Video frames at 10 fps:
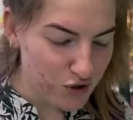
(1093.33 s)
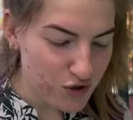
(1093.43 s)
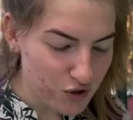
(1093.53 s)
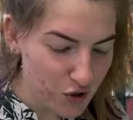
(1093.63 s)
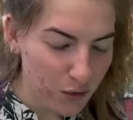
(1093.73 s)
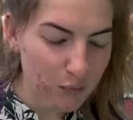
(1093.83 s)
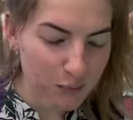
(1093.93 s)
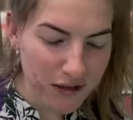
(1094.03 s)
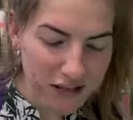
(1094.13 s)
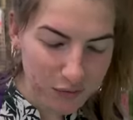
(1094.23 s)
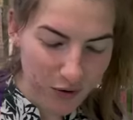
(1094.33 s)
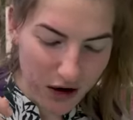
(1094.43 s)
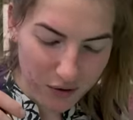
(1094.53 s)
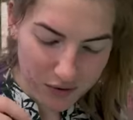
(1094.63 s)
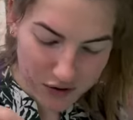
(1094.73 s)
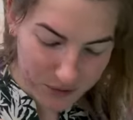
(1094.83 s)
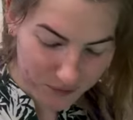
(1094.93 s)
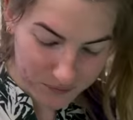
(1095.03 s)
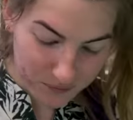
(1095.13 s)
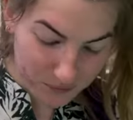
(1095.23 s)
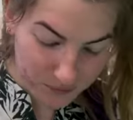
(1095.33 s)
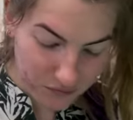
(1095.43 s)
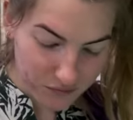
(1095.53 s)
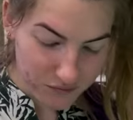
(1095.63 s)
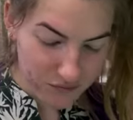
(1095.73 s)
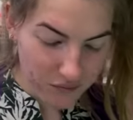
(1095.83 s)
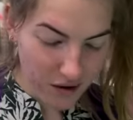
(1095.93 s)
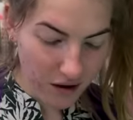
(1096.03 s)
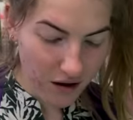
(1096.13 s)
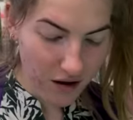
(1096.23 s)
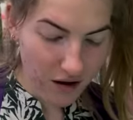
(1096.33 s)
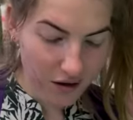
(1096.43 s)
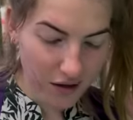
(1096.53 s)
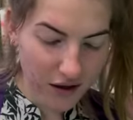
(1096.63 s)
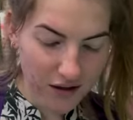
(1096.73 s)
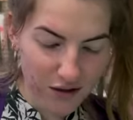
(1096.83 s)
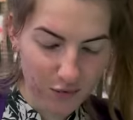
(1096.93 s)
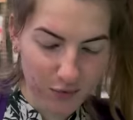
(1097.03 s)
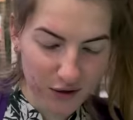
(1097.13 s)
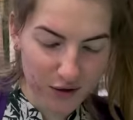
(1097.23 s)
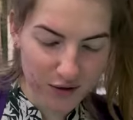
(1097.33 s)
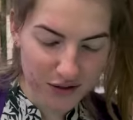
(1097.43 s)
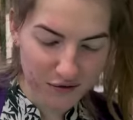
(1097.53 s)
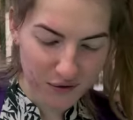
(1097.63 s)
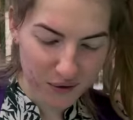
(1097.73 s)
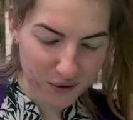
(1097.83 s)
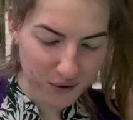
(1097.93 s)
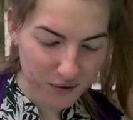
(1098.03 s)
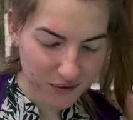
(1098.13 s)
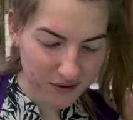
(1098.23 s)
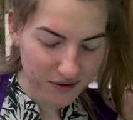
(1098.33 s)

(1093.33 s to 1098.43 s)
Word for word: soup, bean sprouts. Uh, that is beautiful.